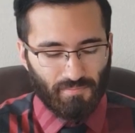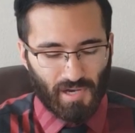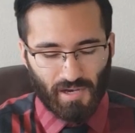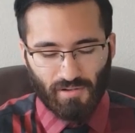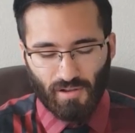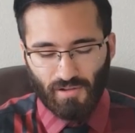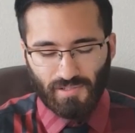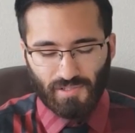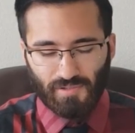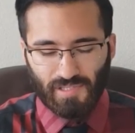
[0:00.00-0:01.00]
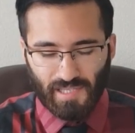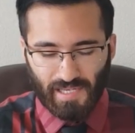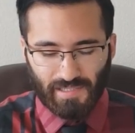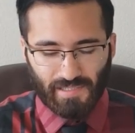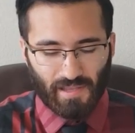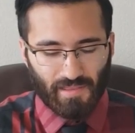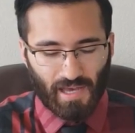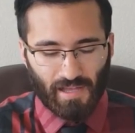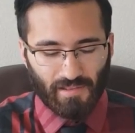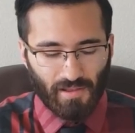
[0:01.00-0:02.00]
Powell also states
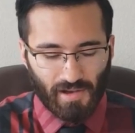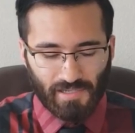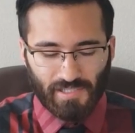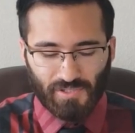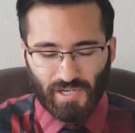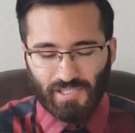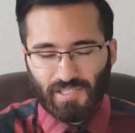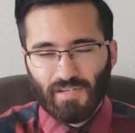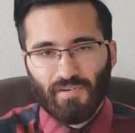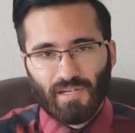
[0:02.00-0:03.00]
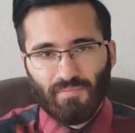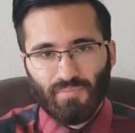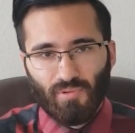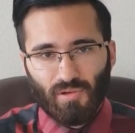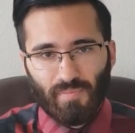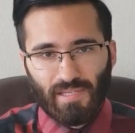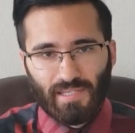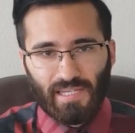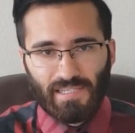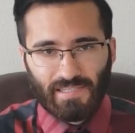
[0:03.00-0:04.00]
that long stretches of unemployment,
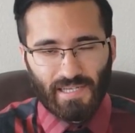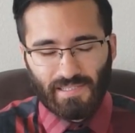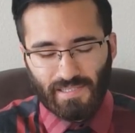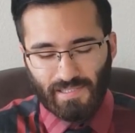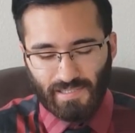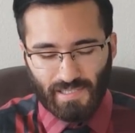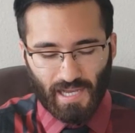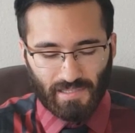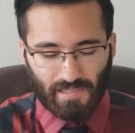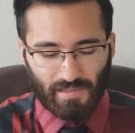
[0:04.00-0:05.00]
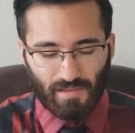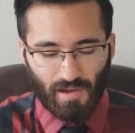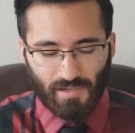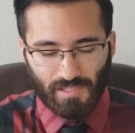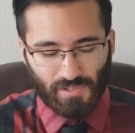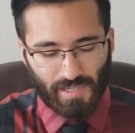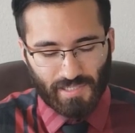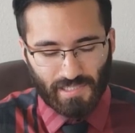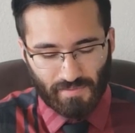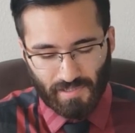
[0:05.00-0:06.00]
and he says this exactly, long
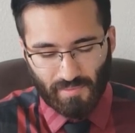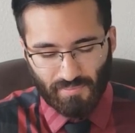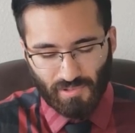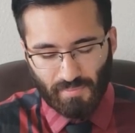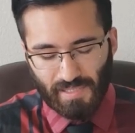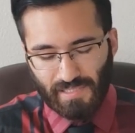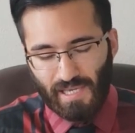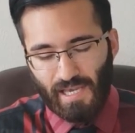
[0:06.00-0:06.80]
stretches of unemployment